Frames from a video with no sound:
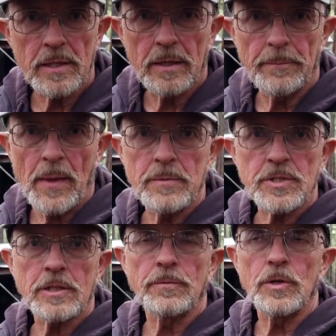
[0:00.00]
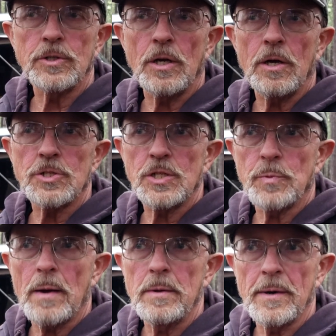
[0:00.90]
I'm 6 foot tall, she's
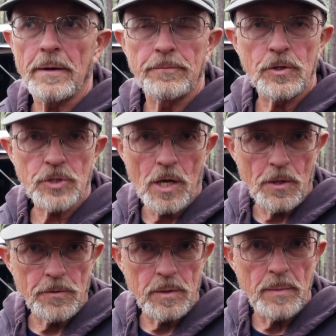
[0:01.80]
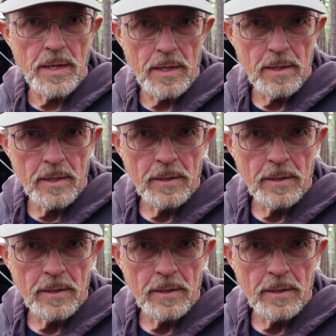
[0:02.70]
probably about 1 foot taller than me,